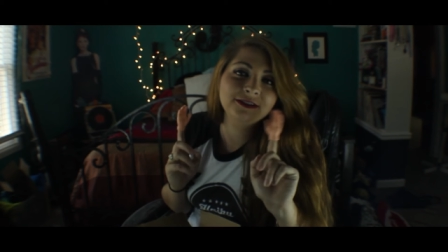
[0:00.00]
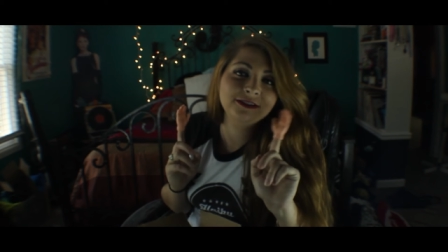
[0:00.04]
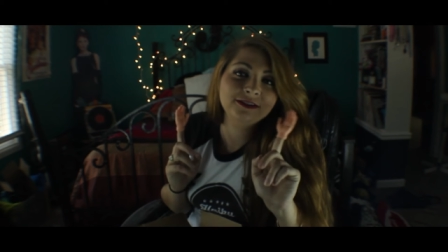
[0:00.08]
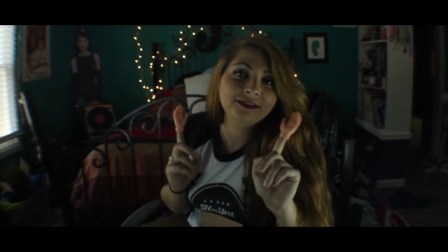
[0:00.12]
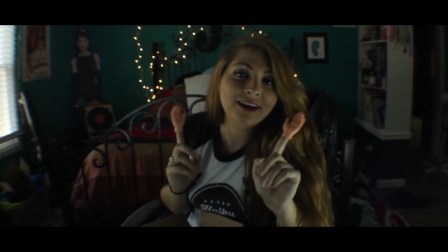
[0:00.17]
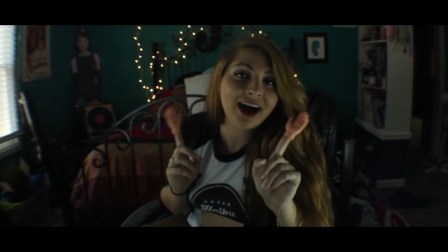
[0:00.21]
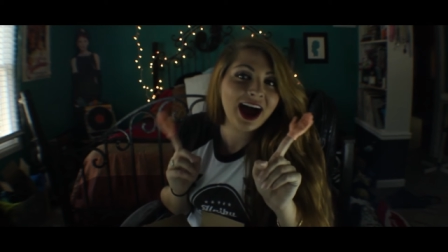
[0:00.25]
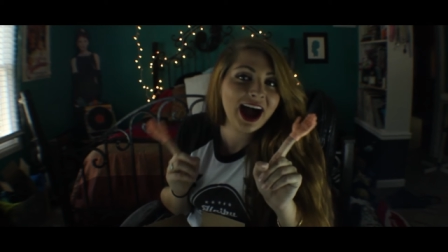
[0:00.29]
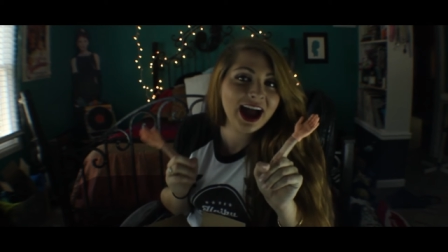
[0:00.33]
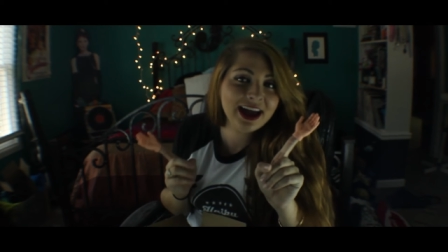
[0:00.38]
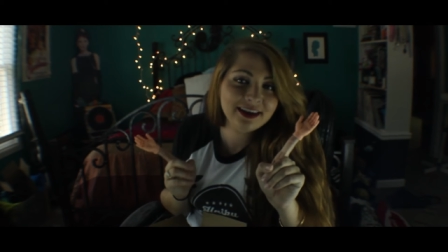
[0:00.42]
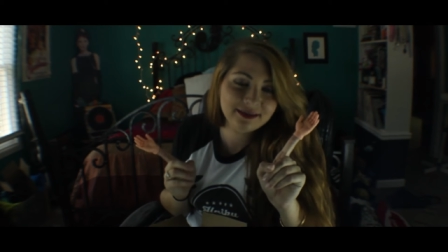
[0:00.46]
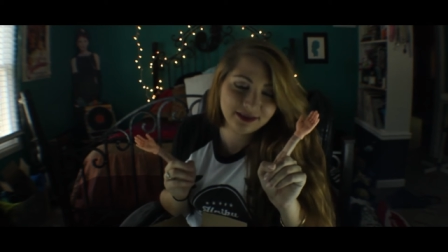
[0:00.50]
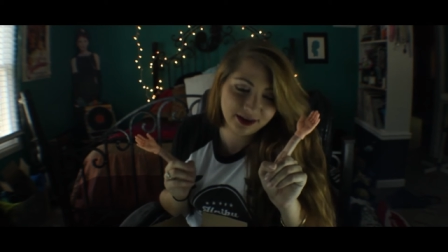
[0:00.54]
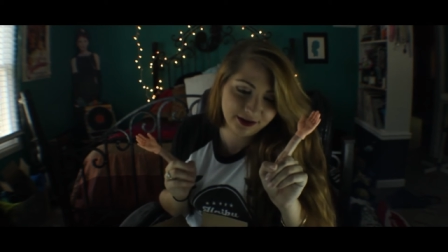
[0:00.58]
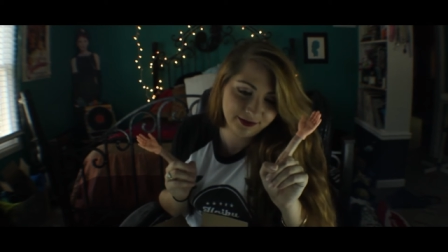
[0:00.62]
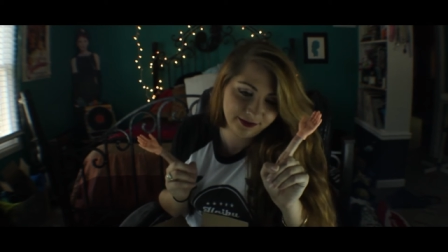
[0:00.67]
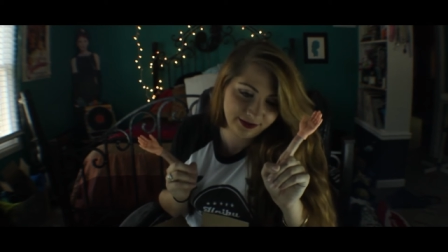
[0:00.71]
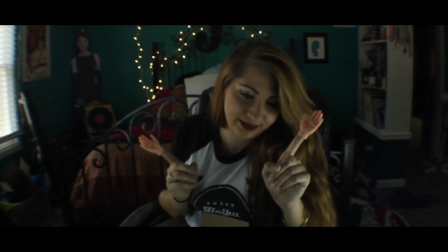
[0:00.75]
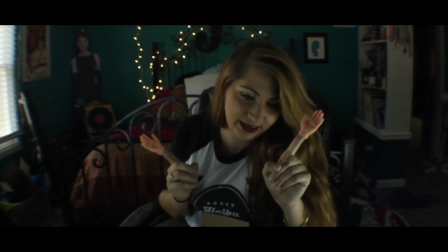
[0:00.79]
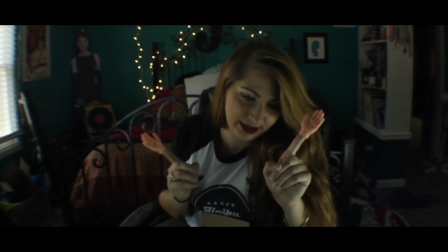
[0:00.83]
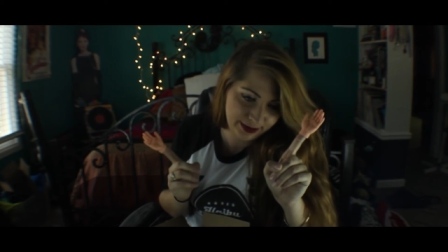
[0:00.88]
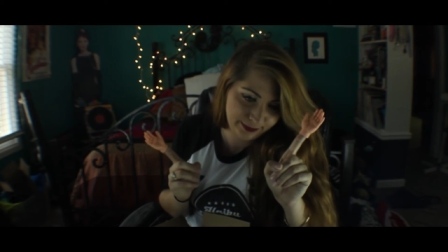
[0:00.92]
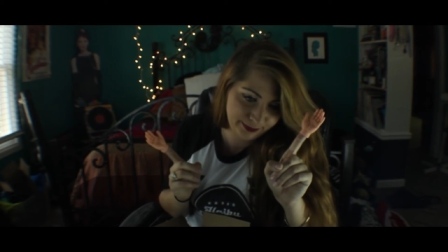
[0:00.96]
5 of
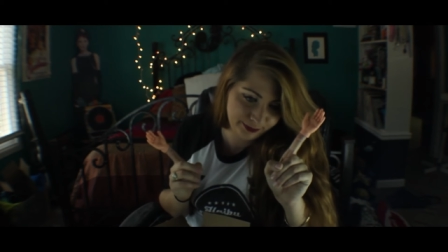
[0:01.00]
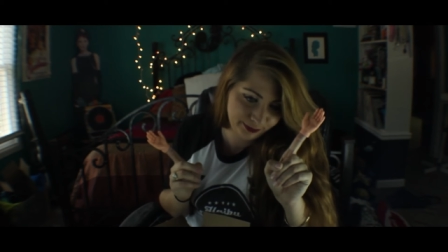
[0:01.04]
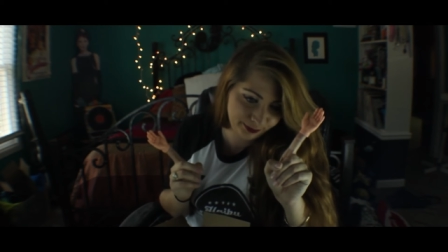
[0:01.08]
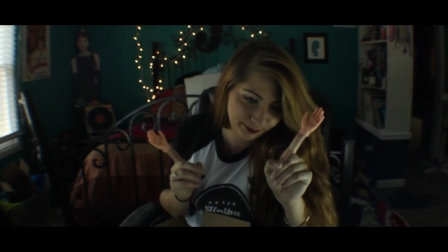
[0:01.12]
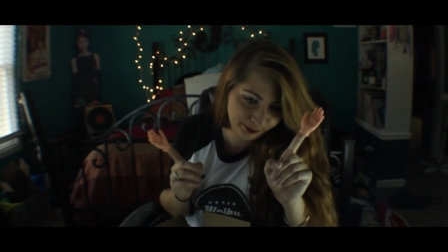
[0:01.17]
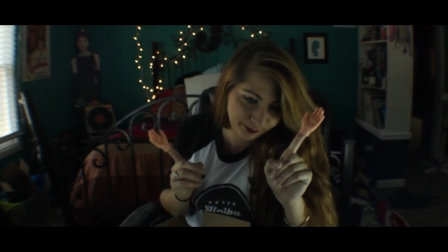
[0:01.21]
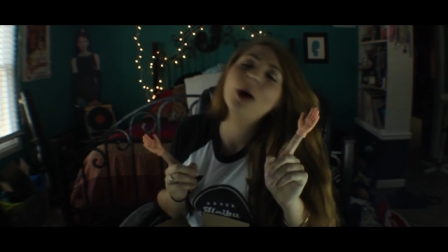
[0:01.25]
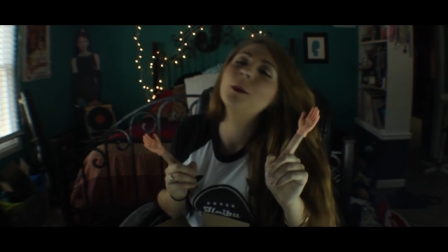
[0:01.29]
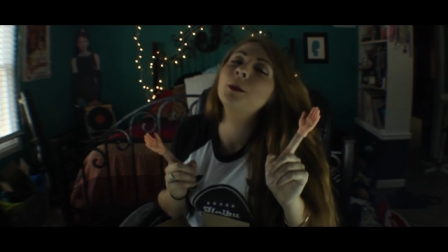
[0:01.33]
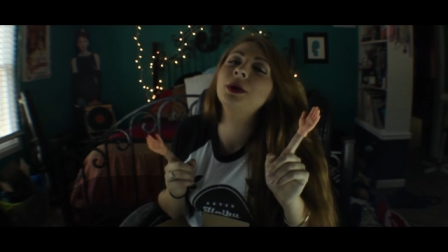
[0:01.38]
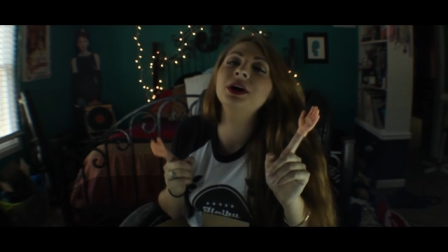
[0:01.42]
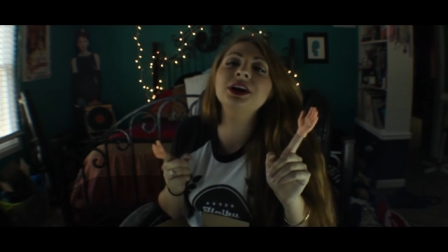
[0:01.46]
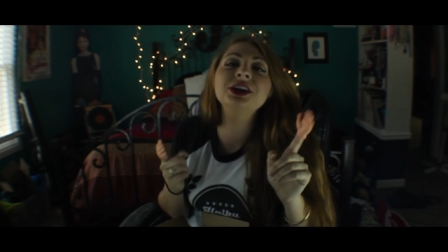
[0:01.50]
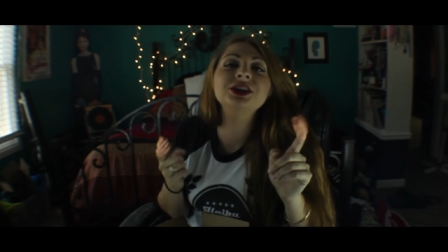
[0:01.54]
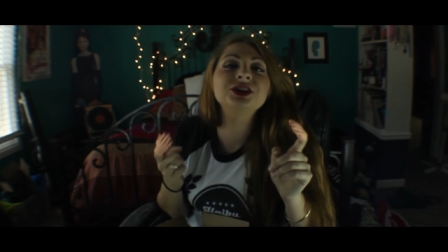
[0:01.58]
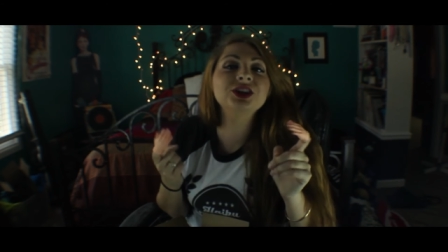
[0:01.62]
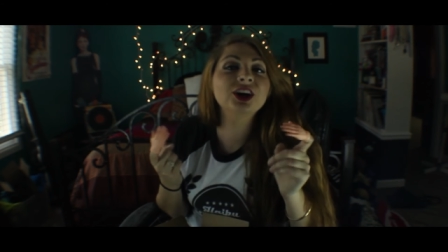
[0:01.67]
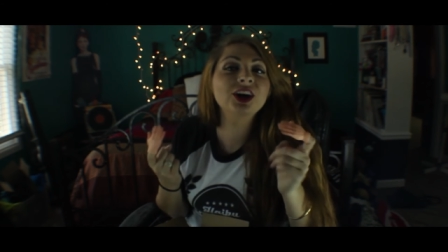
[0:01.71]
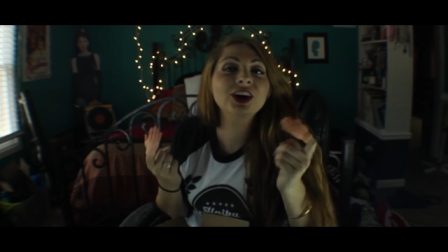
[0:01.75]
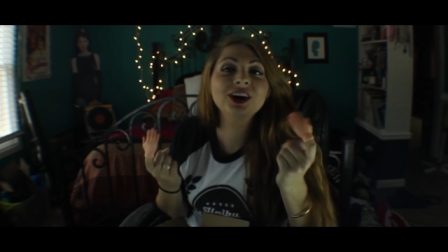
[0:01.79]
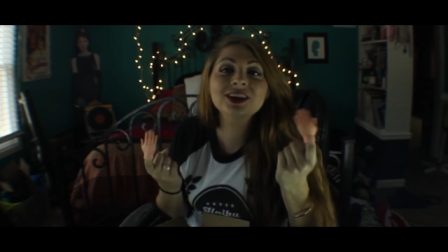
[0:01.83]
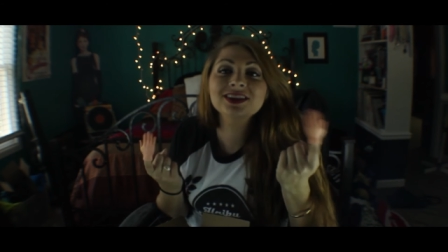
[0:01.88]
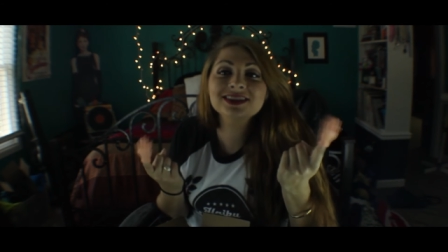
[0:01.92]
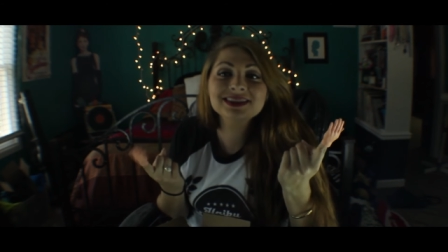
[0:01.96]
them. But it
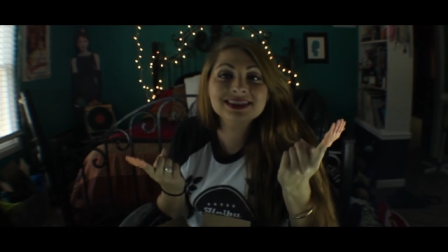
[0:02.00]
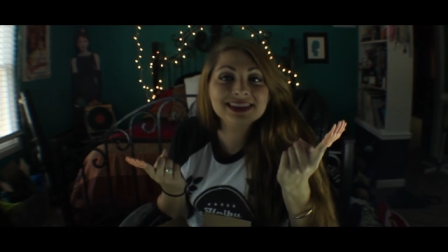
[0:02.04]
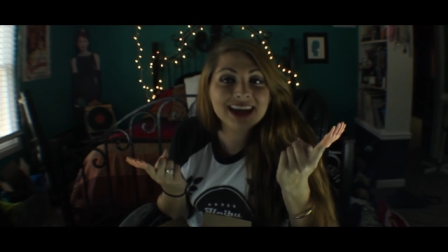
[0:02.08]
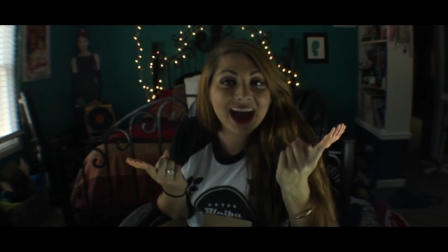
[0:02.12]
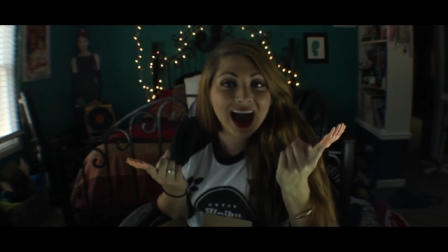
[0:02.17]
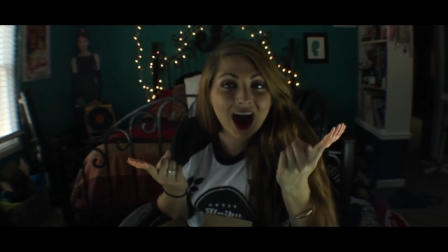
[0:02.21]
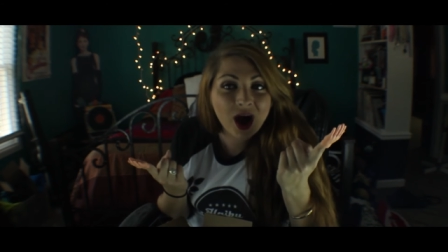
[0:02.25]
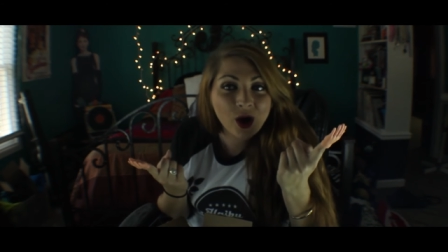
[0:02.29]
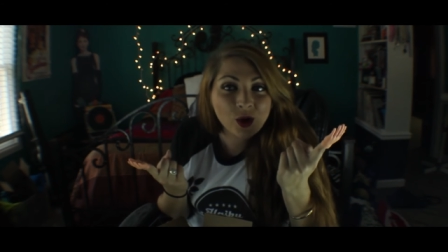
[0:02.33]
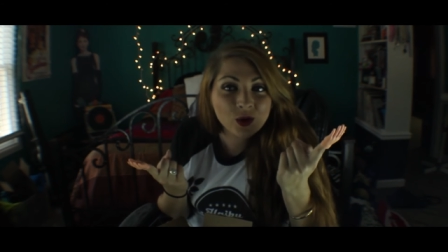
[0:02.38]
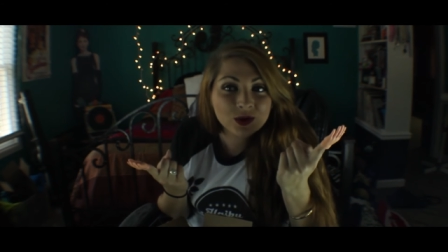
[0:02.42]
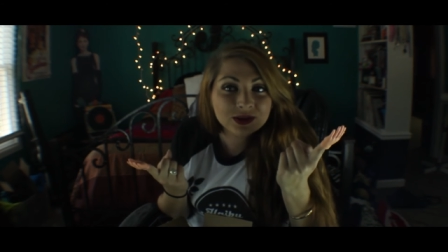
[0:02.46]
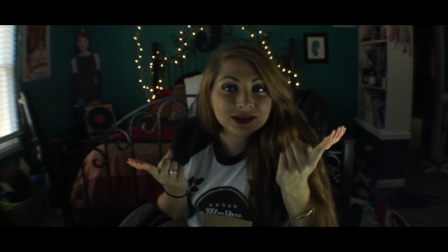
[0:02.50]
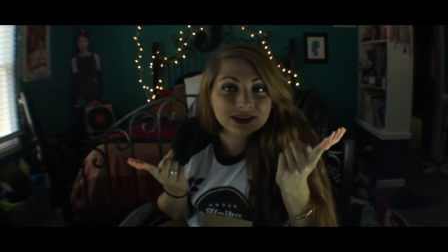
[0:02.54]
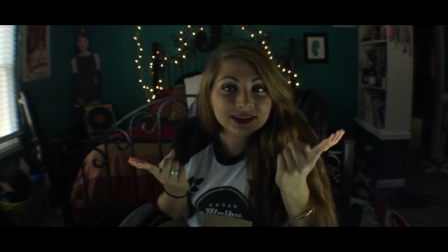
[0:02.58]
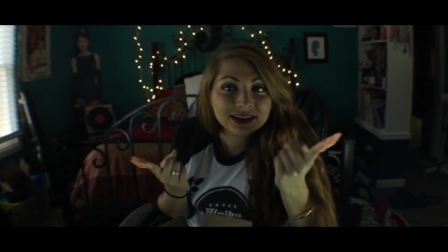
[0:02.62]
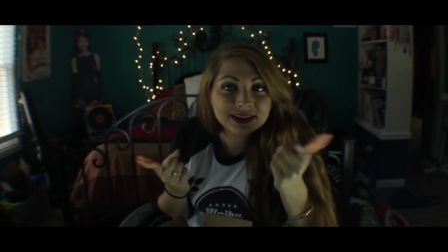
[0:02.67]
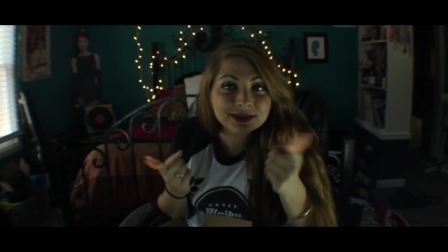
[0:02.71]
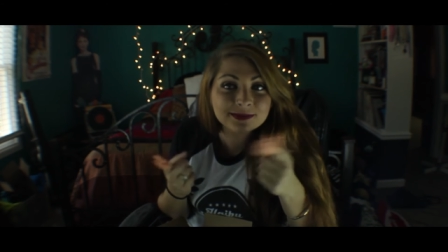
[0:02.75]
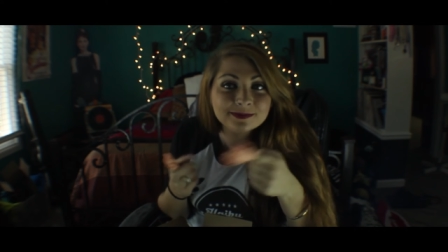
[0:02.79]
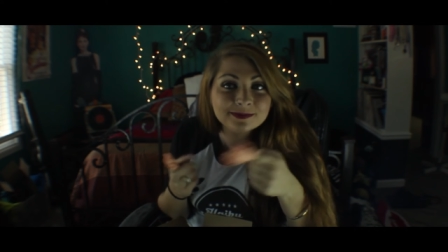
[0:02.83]
turns out